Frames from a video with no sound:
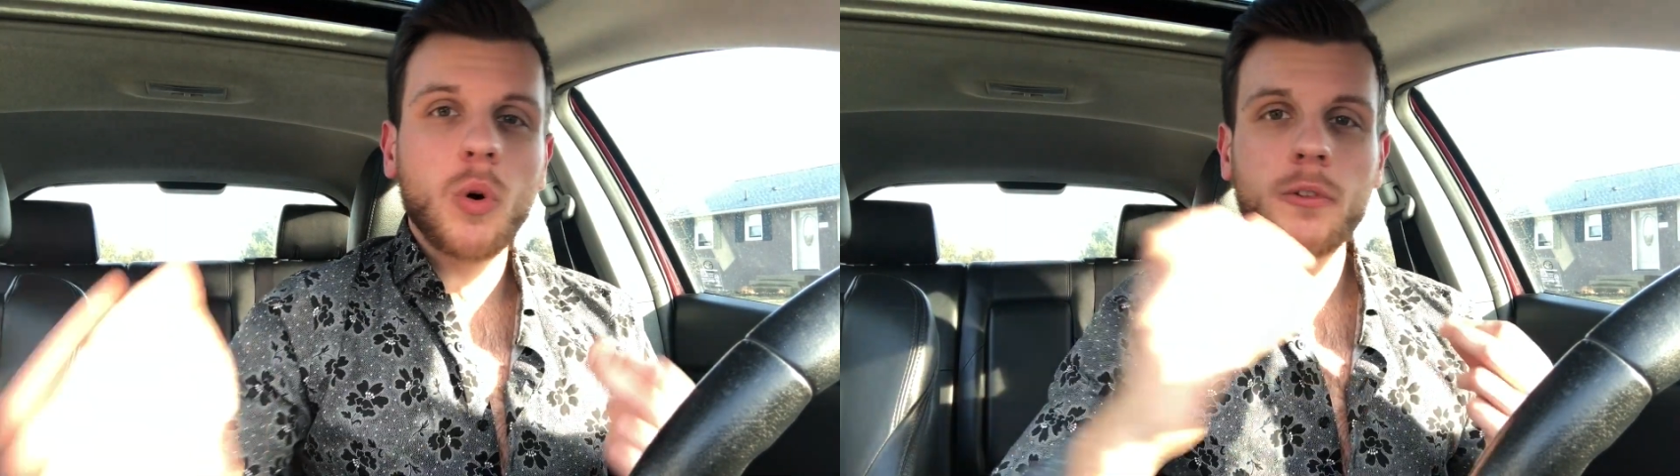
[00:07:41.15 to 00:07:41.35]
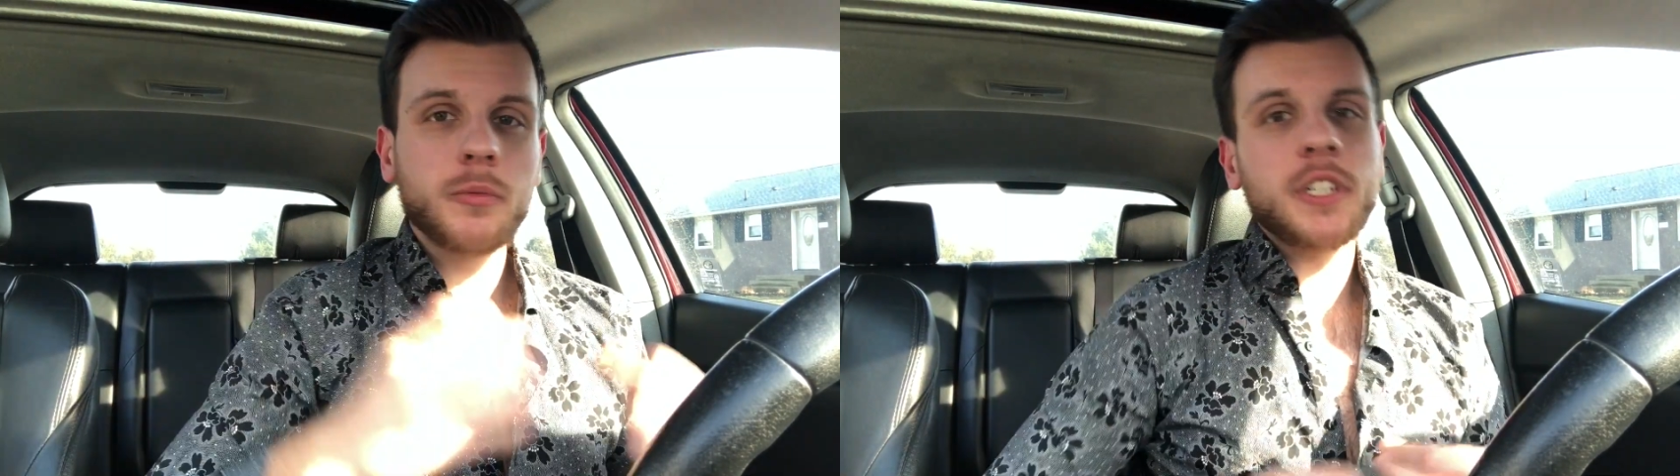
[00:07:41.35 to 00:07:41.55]

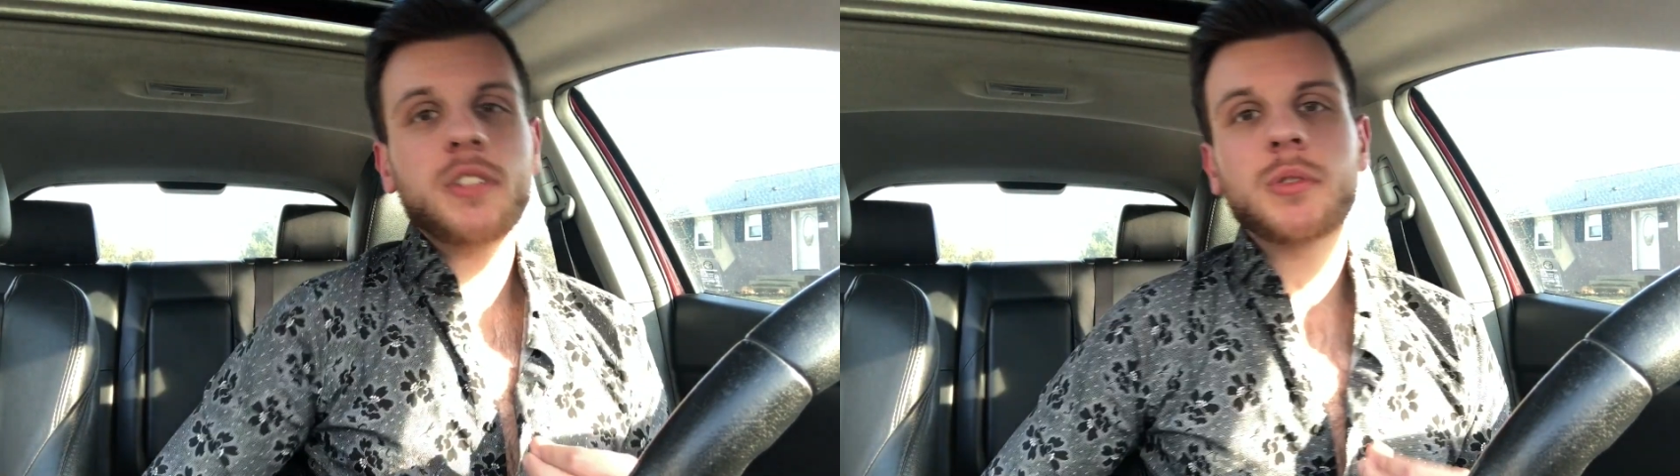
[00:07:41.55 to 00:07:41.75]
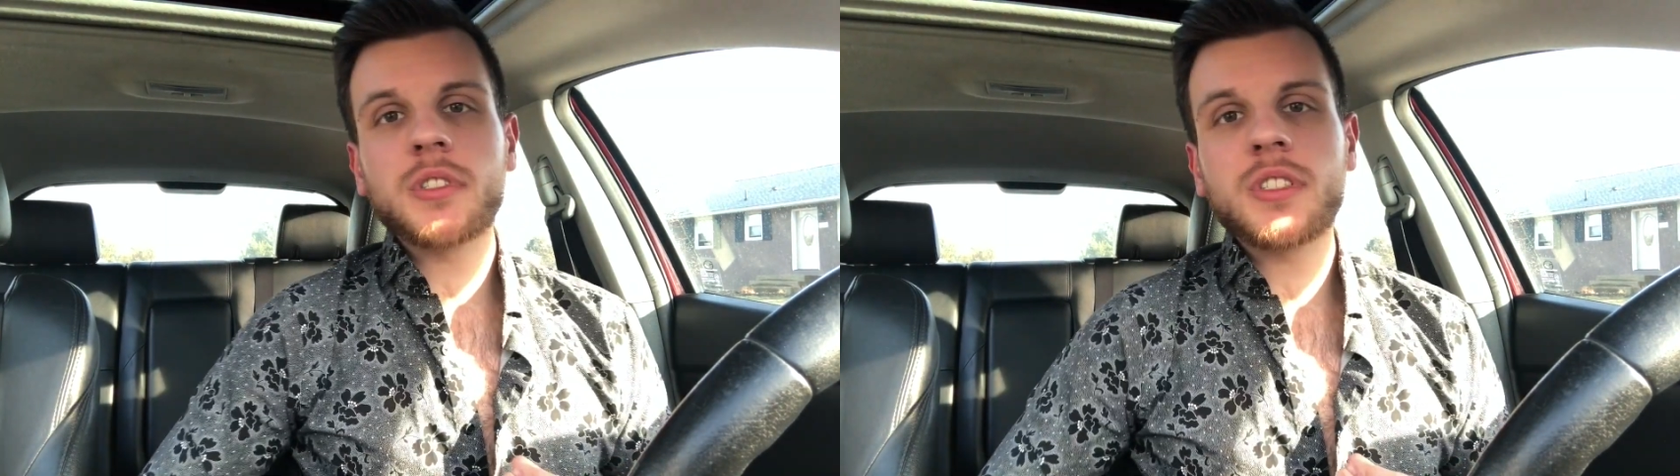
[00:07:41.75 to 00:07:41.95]
old
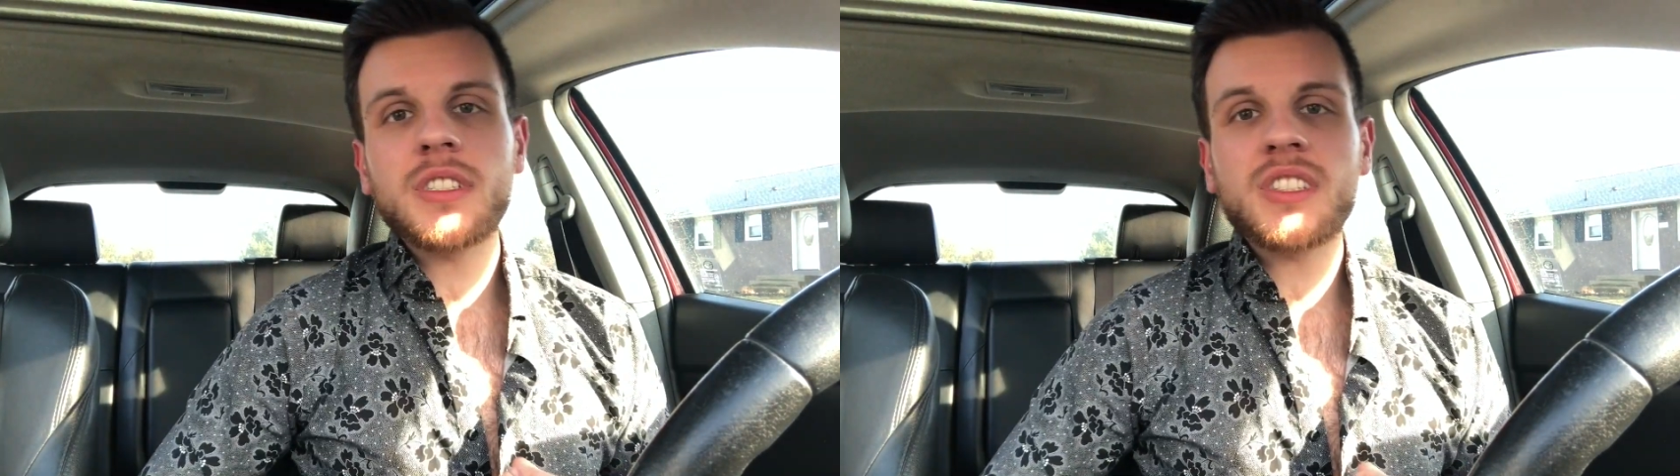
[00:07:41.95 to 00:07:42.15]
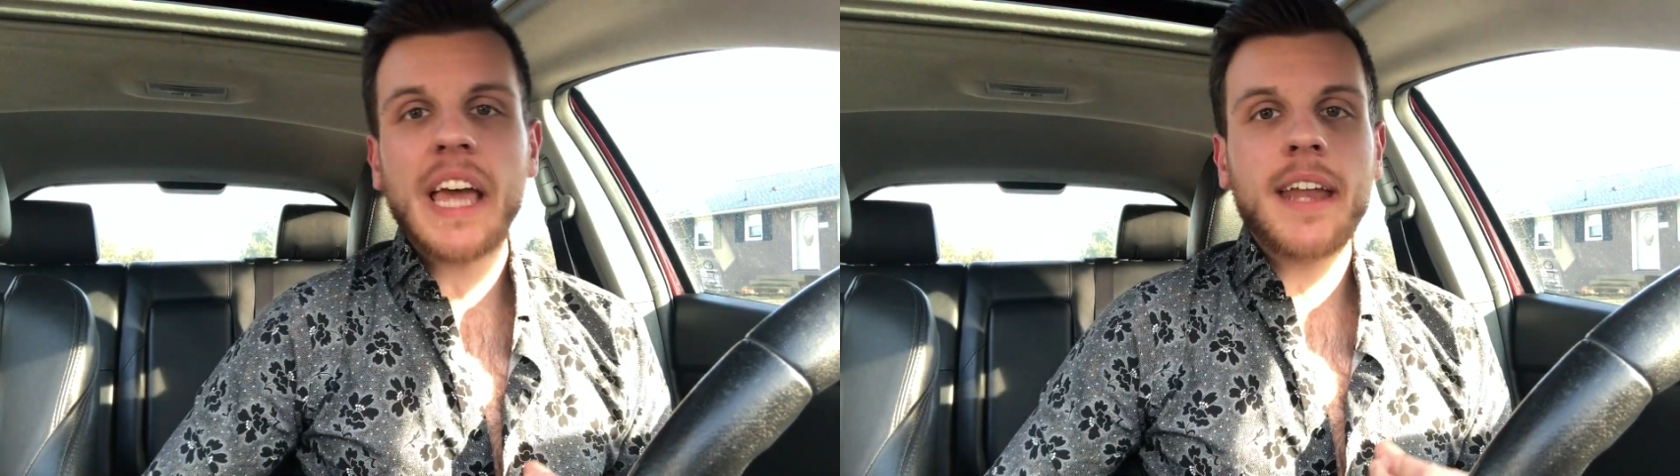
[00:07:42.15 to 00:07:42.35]

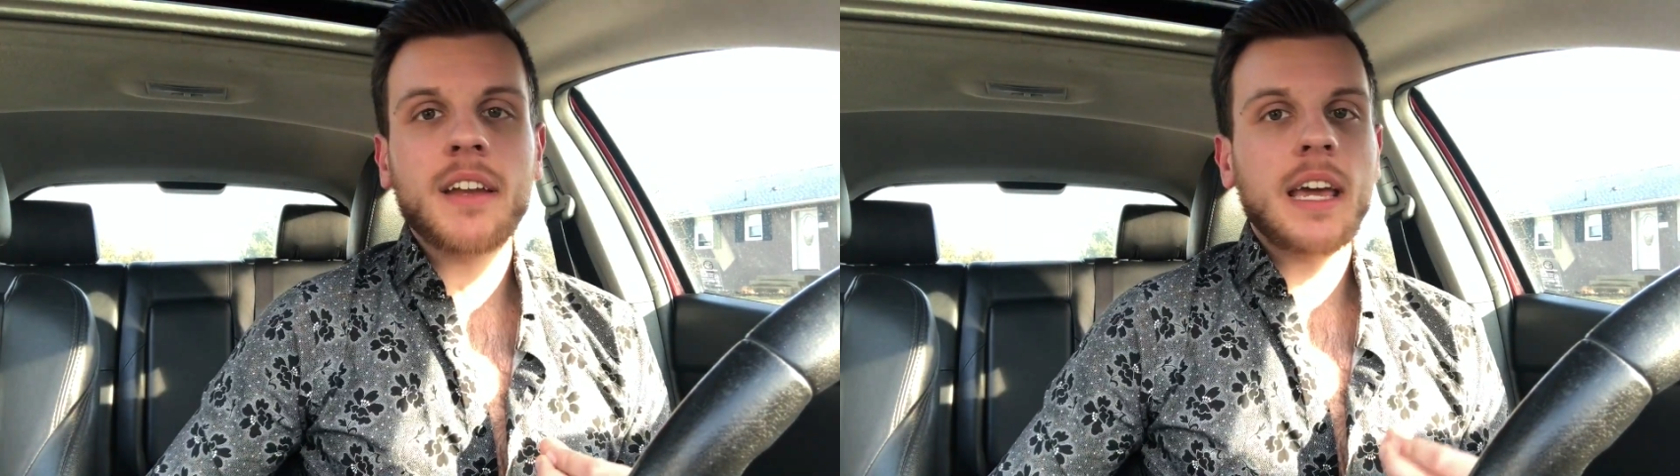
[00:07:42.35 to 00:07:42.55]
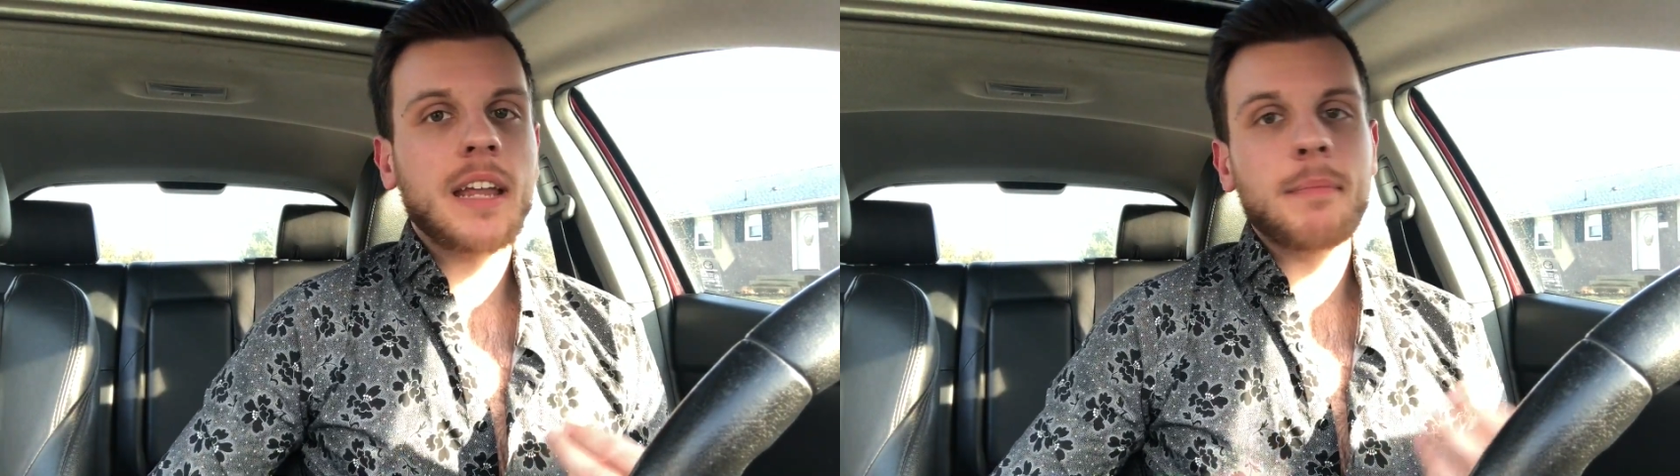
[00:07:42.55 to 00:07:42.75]
resources
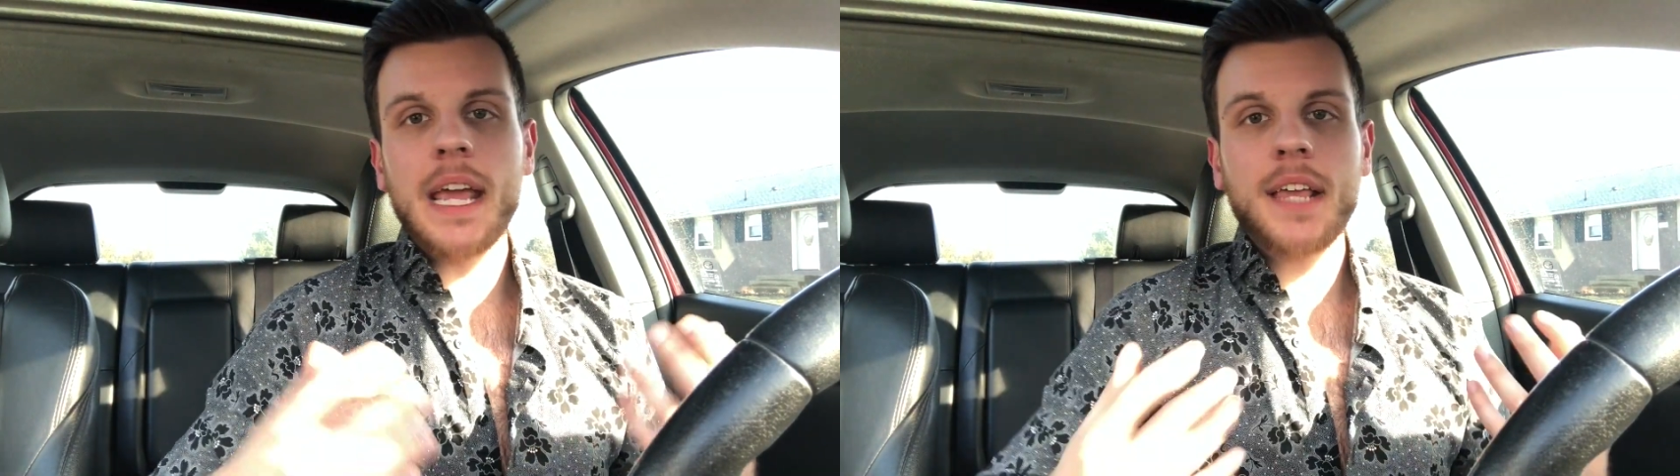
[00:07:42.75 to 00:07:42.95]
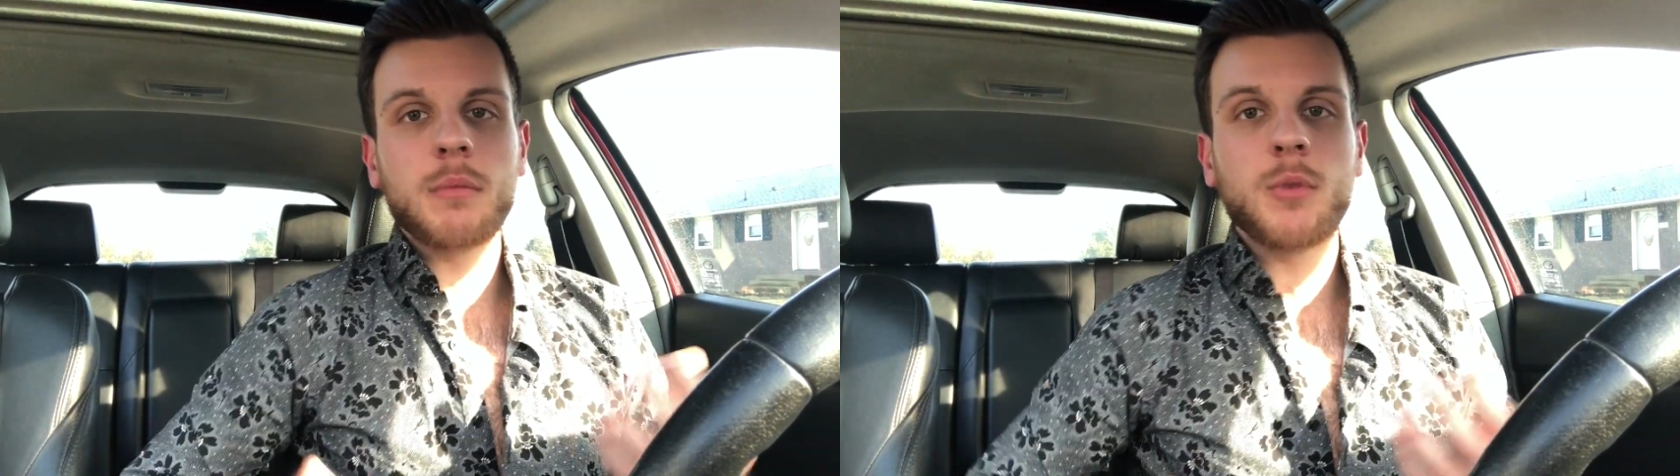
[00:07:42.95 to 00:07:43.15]
and
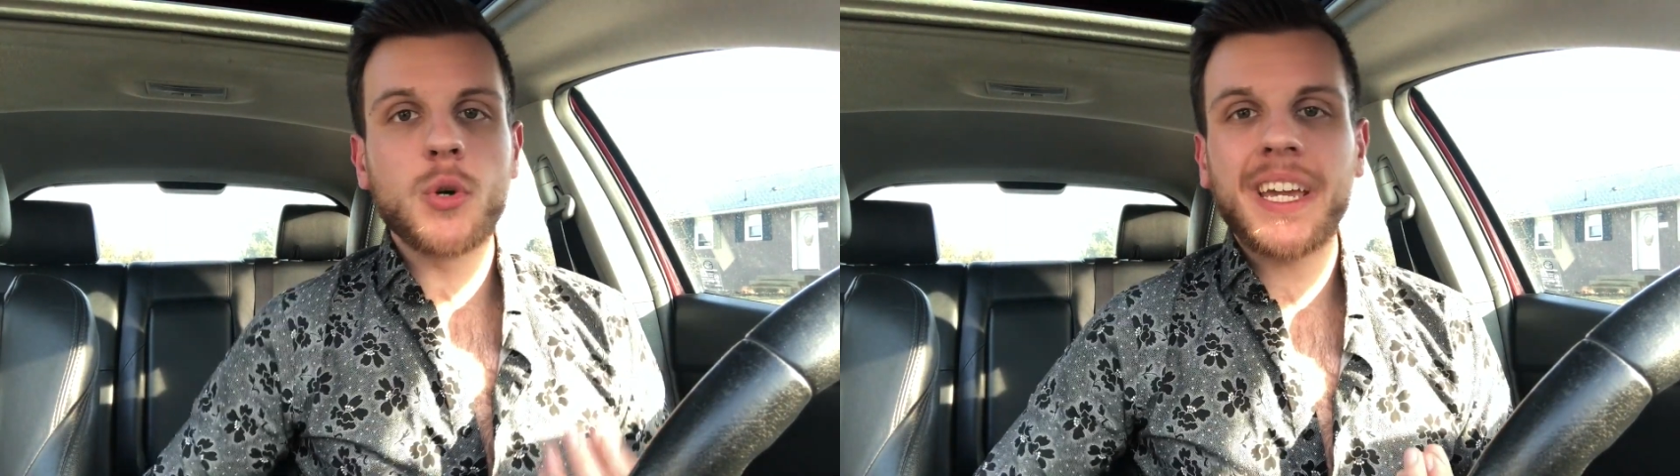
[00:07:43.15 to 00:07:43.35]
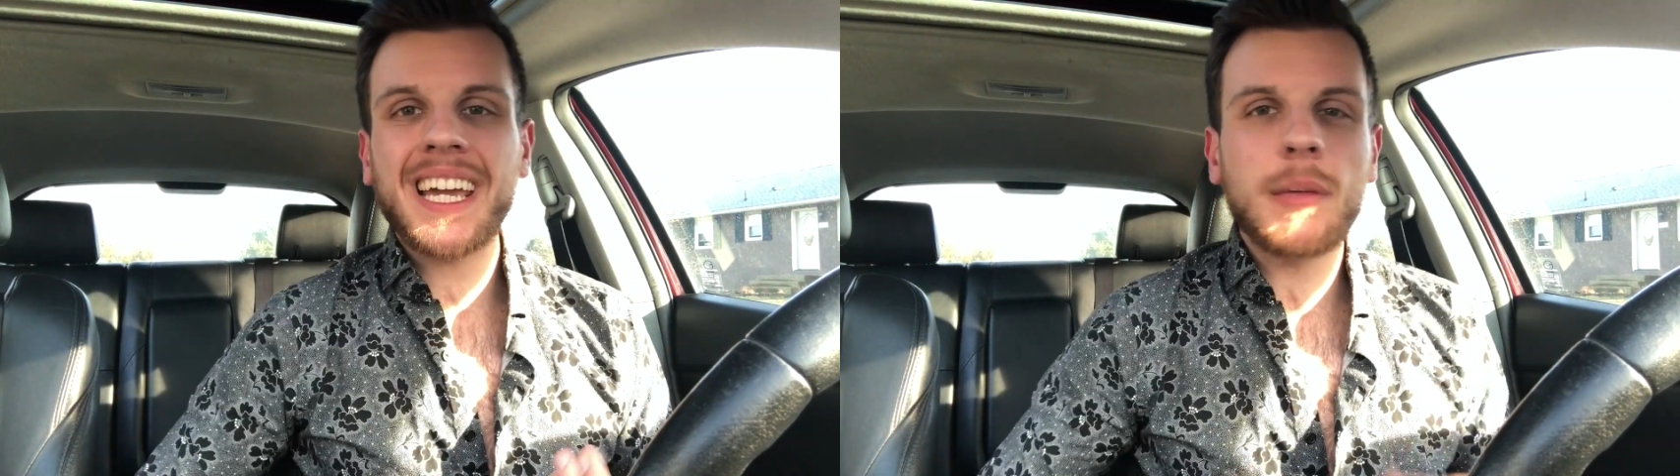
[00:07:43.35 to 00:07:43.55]
make them
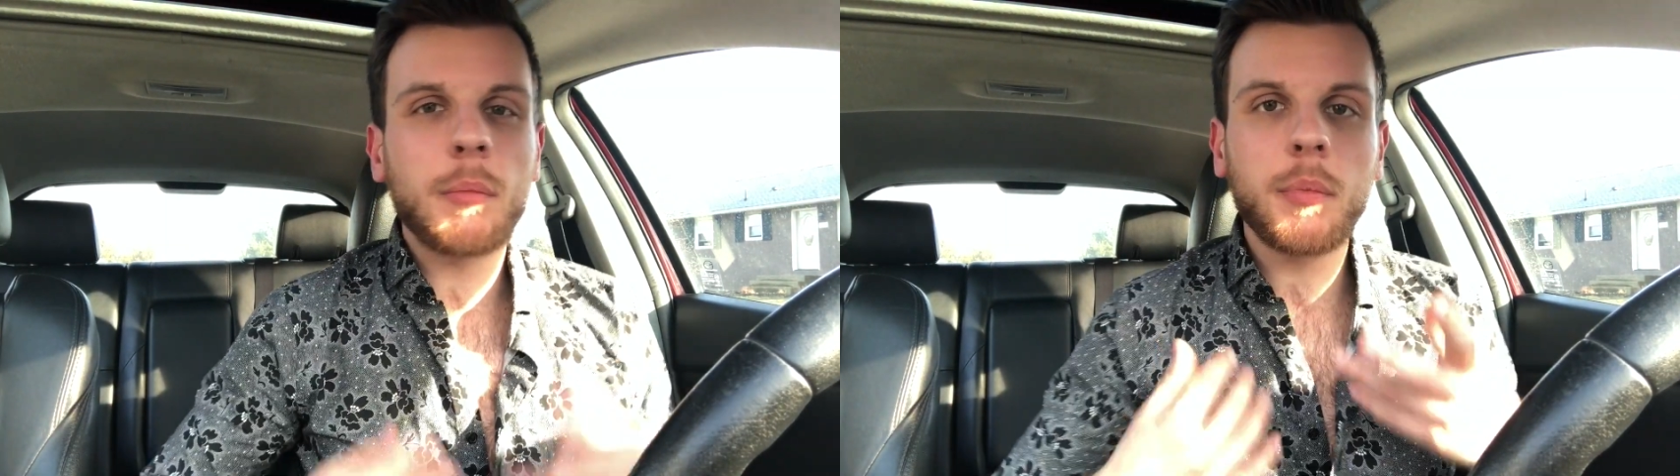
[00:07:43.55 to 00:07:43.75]
new again and